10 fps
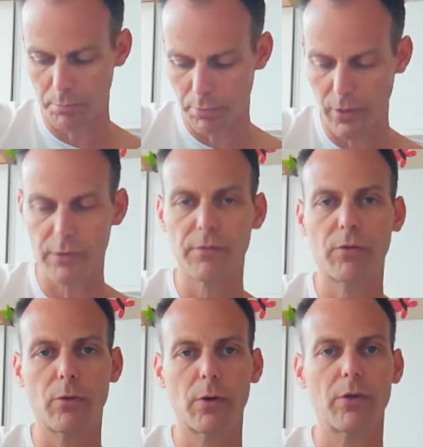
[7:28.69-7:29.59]
part of the
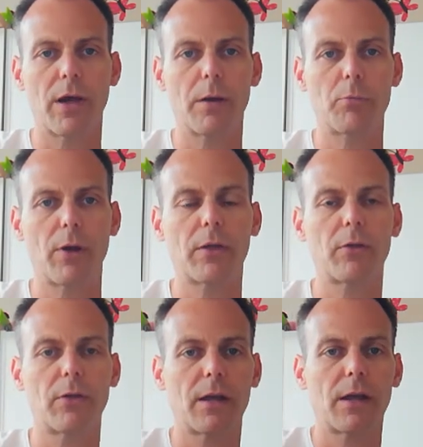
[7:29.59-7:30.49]
song is I am
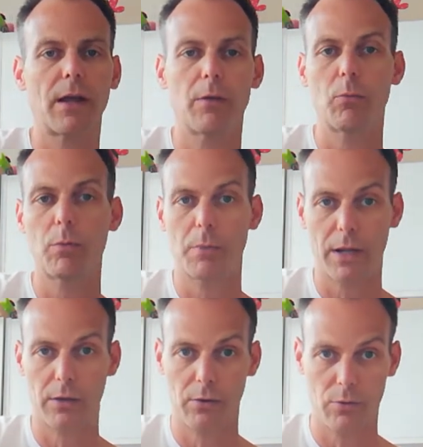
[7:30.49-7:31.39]
practicing and what
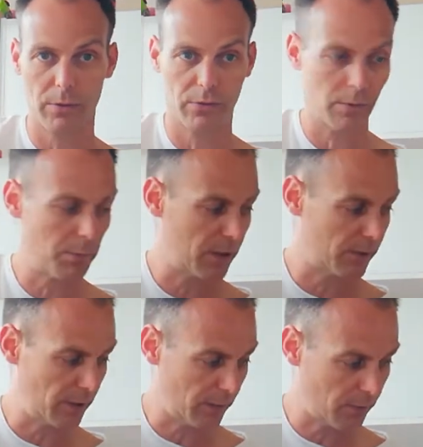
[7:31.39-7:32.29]
my current
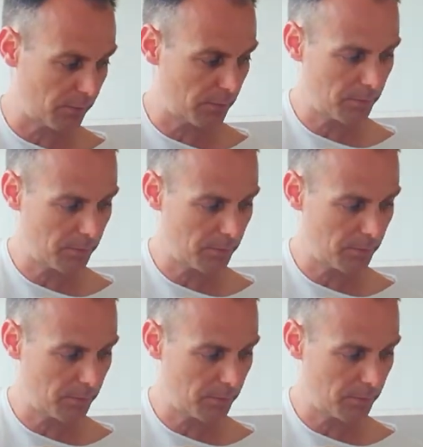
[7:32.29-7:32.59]
ability is.